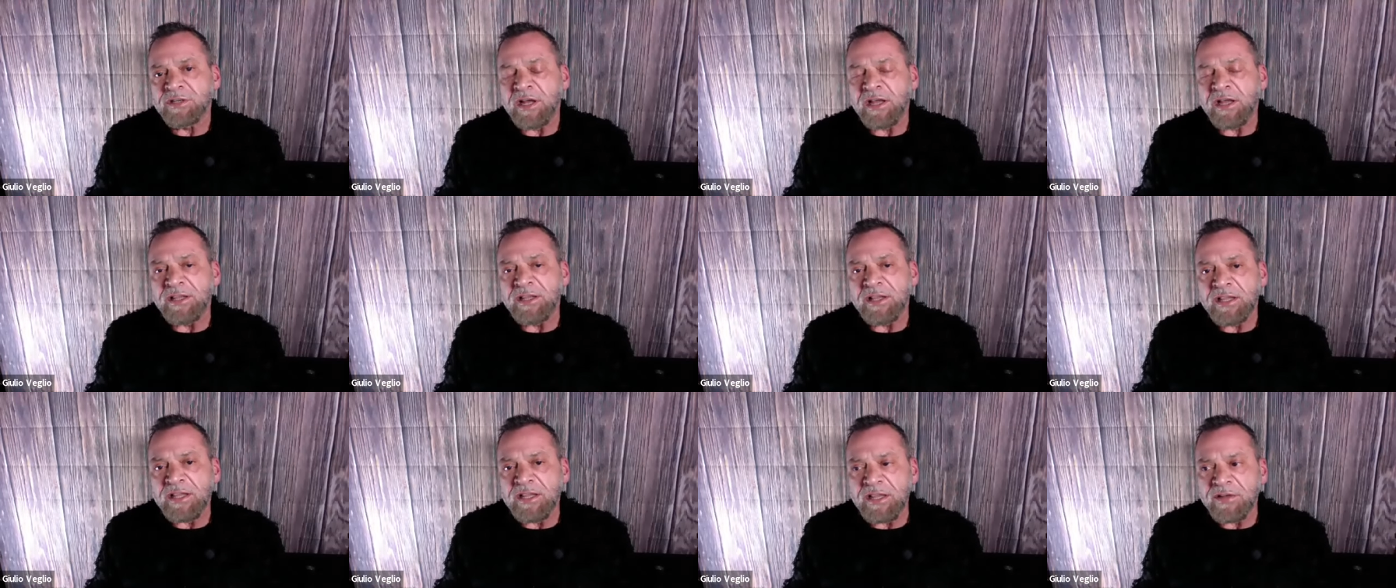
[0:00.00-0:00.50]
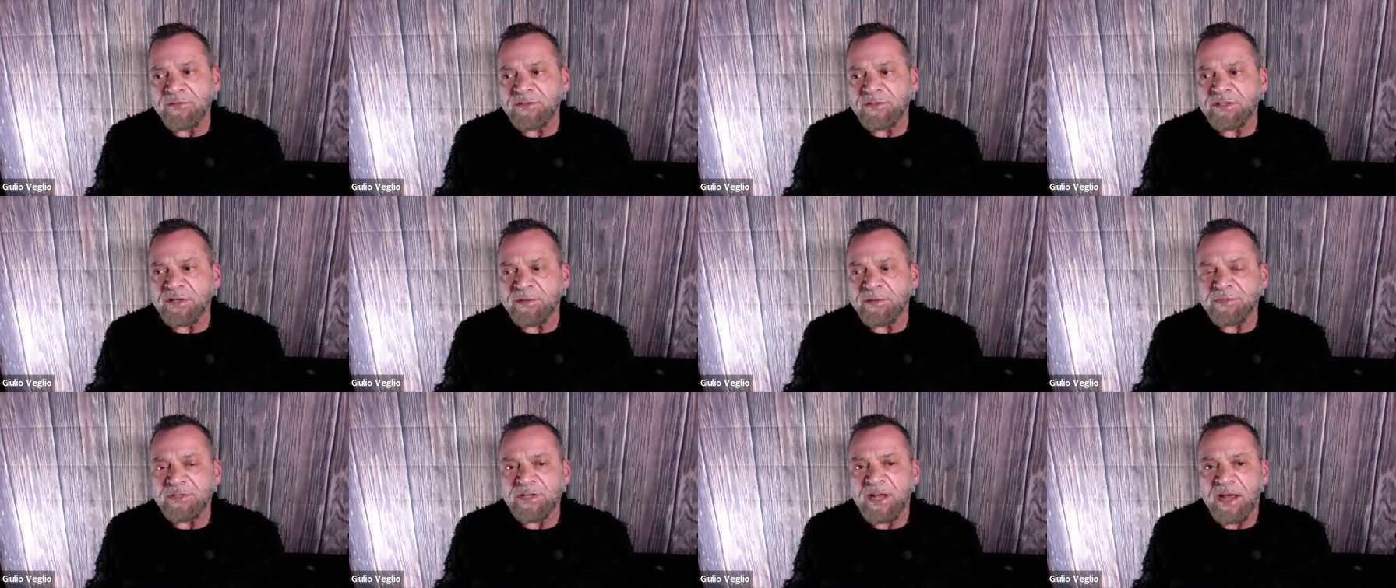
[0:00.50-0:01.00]
And the gift
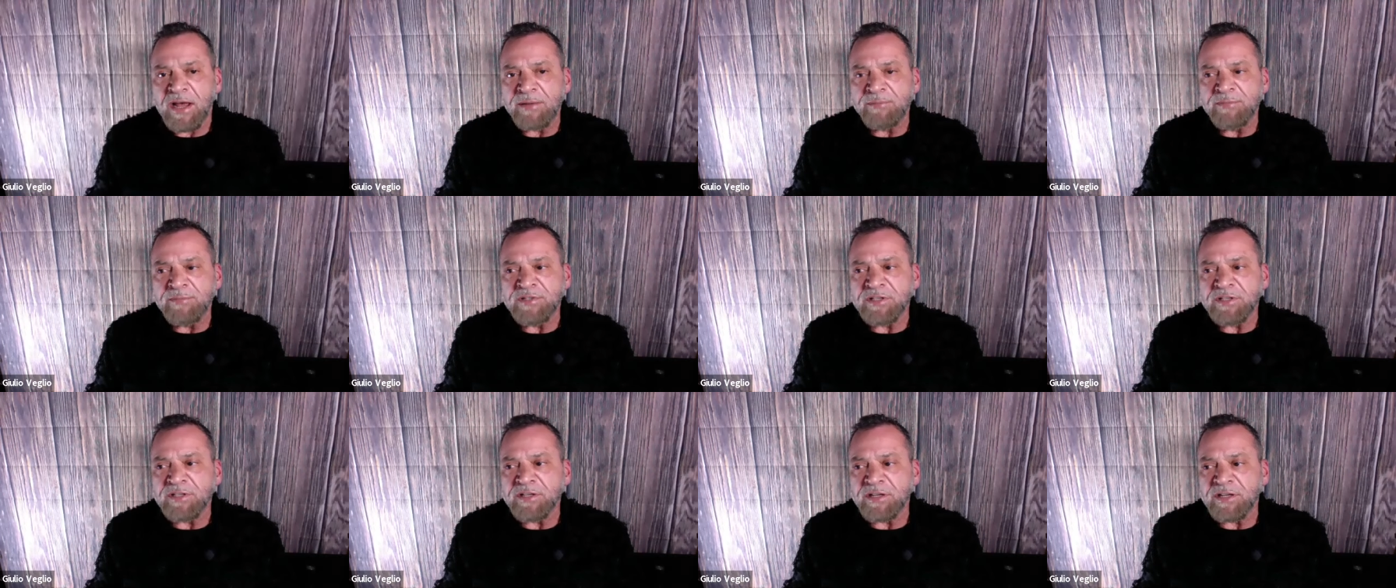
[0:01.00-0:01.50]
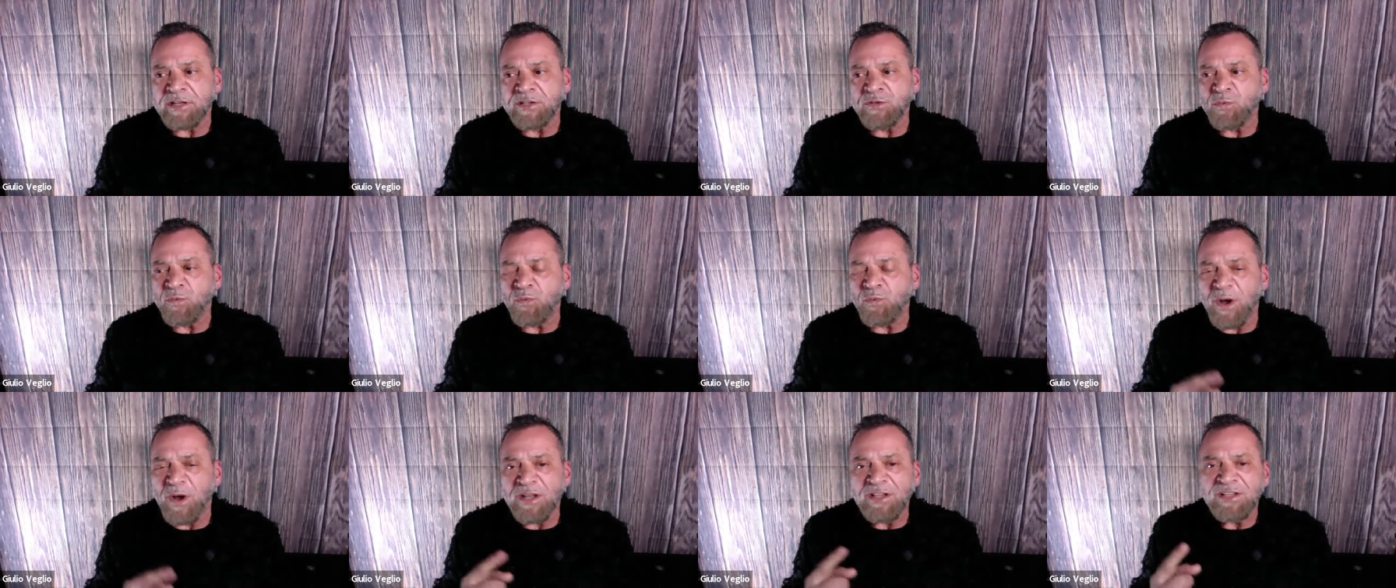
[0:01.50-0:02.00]
sometimes is
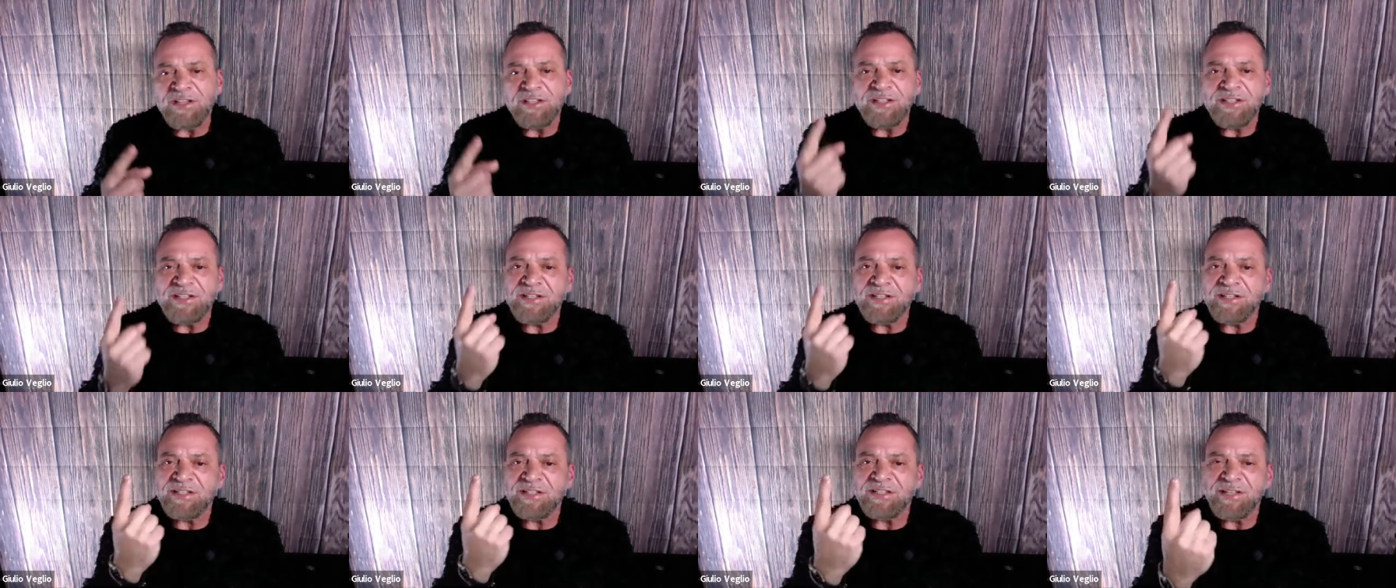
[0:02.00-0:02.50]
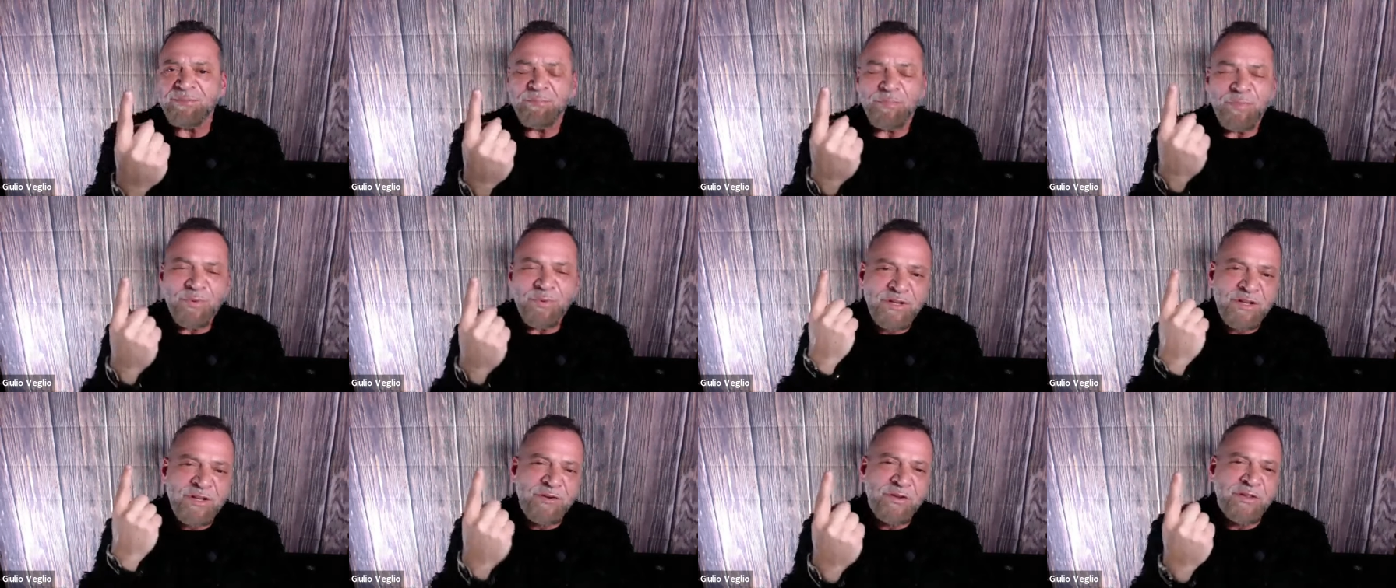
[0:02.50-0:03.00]
one
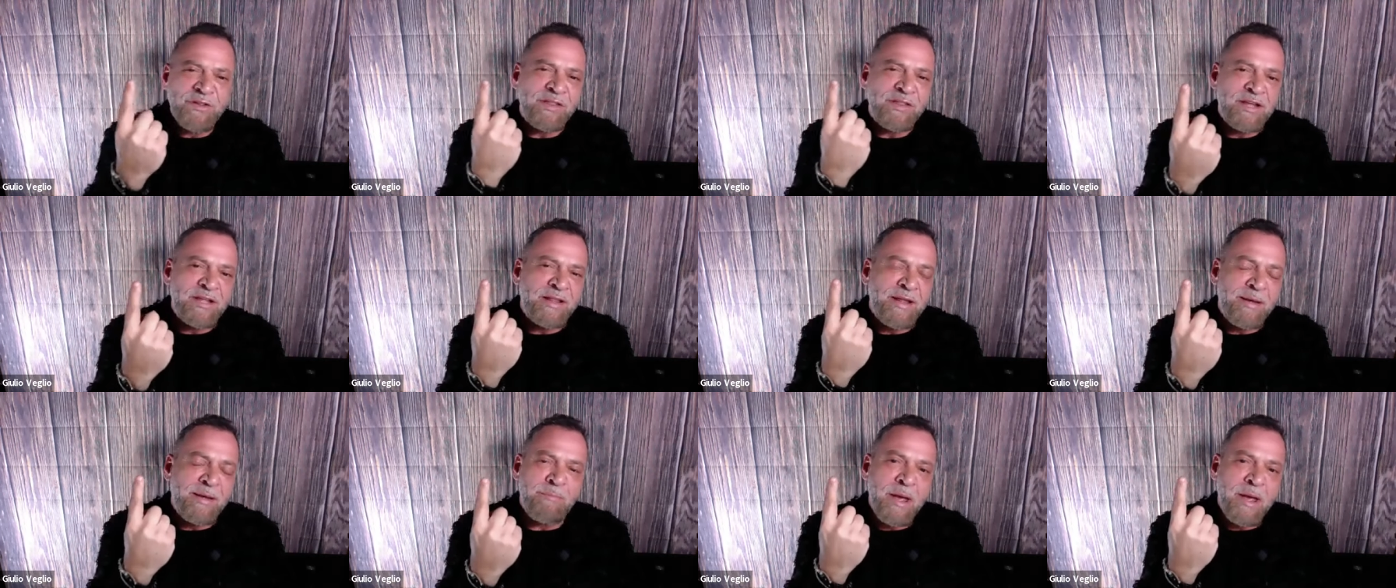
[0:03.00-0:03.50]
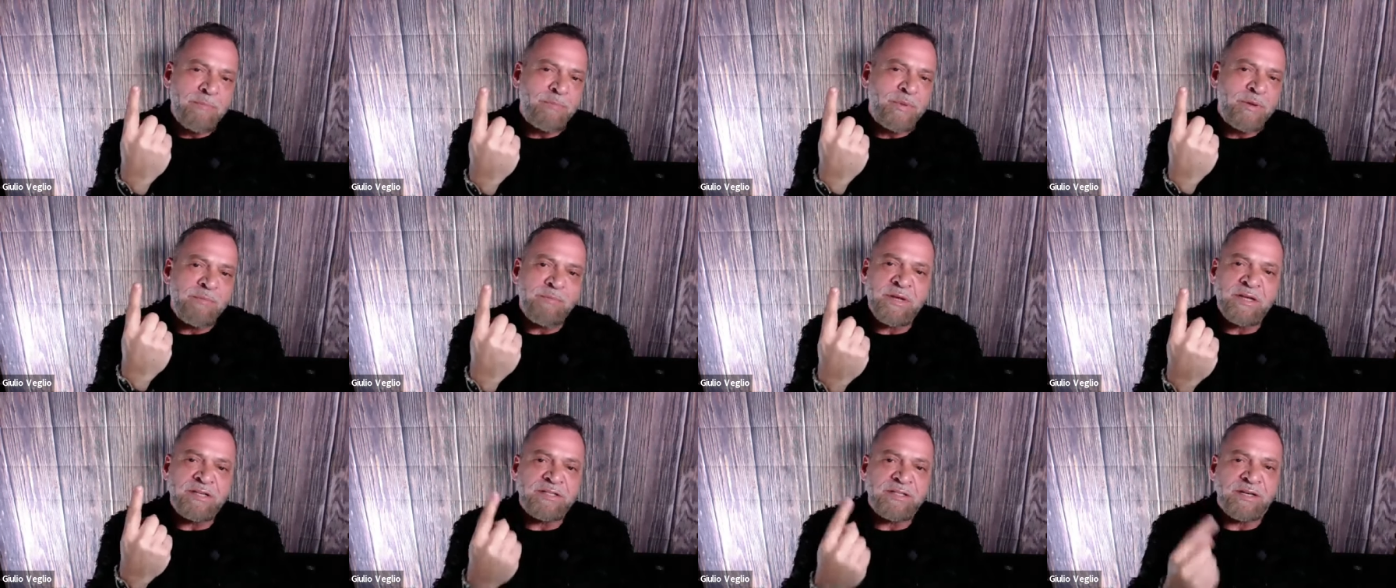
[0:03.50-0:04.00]
simple little thing that might
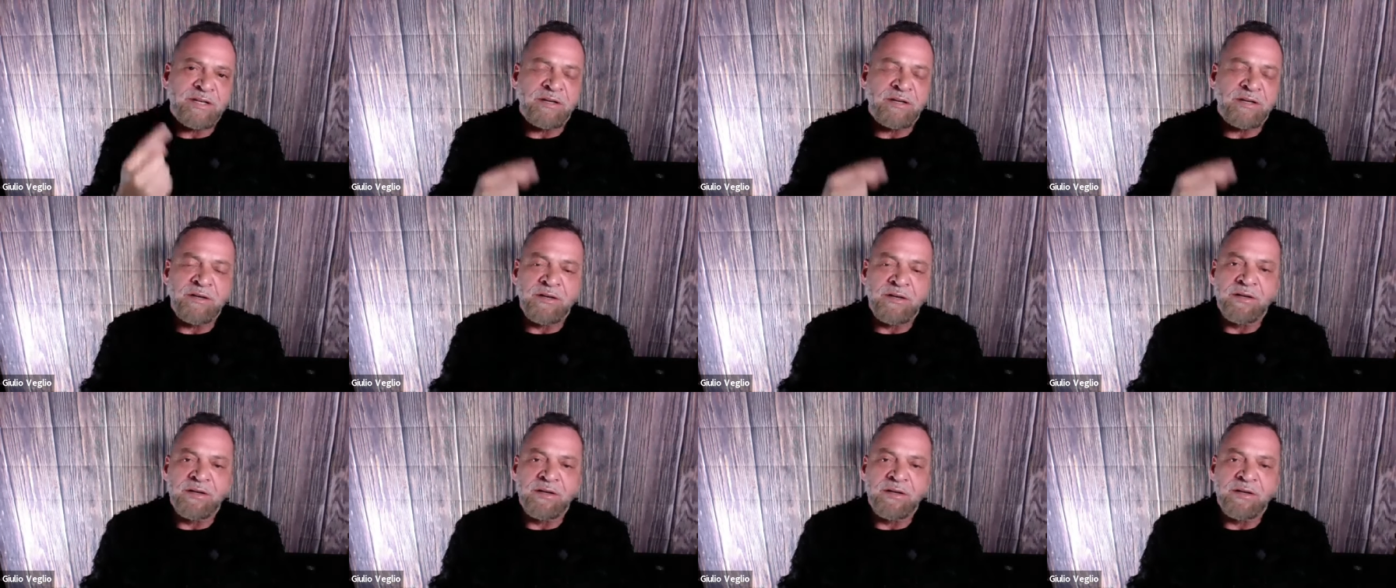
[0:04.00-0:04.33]
be missing.